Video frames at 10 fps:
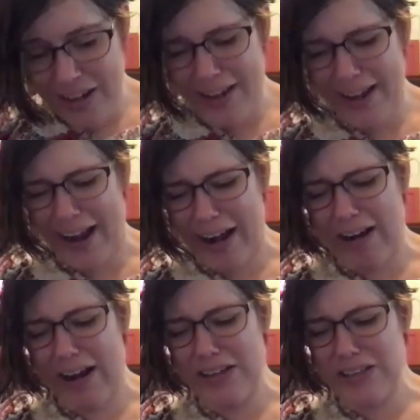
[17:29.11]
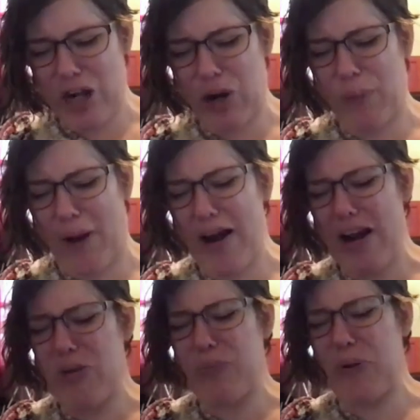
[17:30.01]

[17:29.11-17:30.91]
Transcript: Yeah. So where can